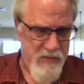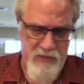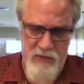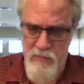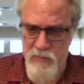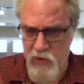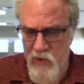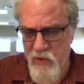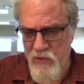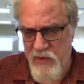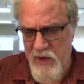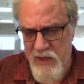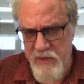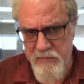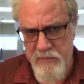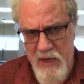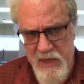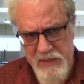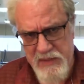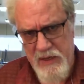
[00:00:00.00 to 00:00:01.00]
from Kufa
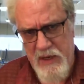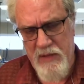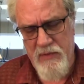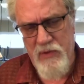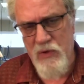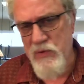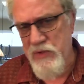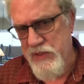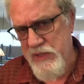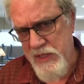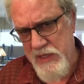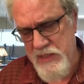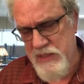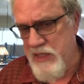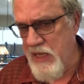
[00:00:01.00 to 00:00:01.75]
and Basra, those cities.